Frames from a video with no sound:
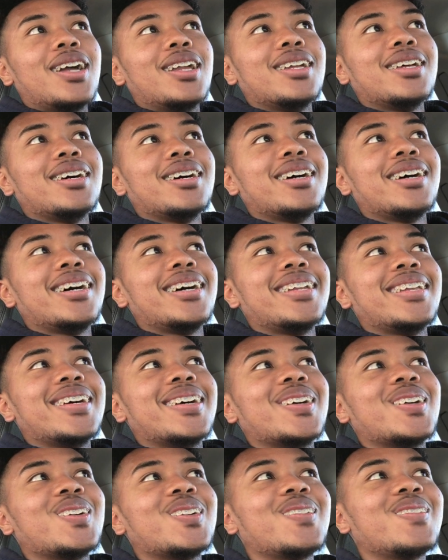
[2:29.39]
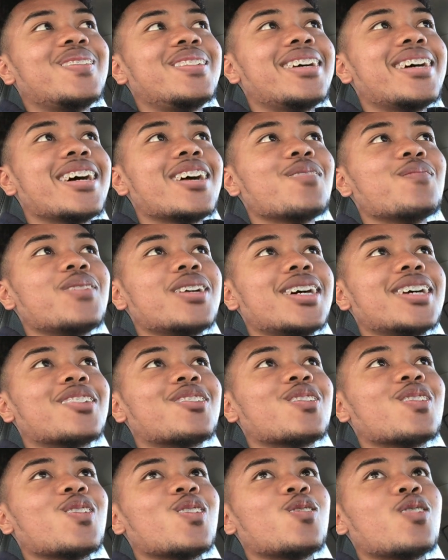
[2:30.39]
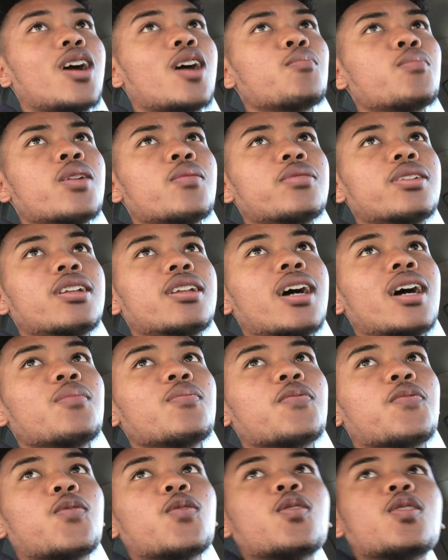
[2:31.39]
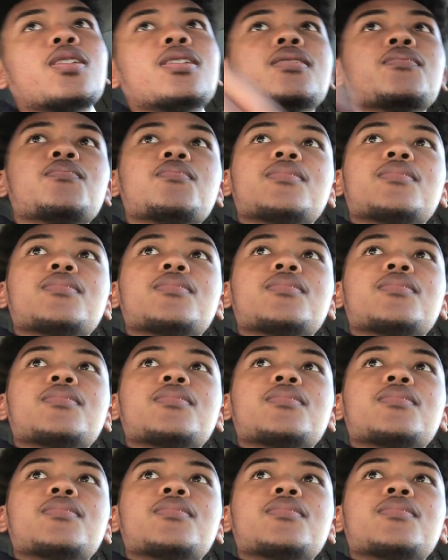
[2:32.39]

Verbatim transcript: And yeah, man. So I remember the night before